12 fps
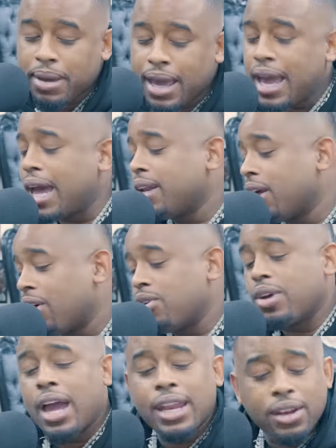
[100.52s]
Say, like, man, I know
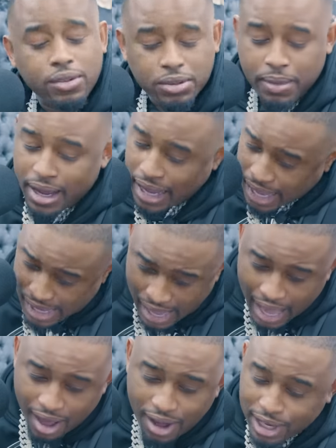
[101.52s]
you. I know somebody. Uh,
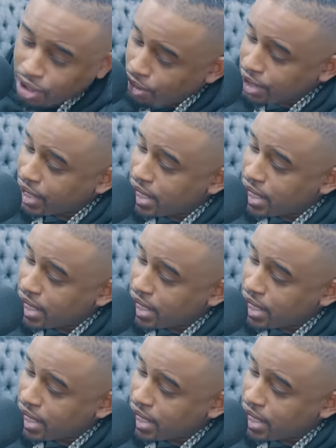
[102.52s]
y'all, I know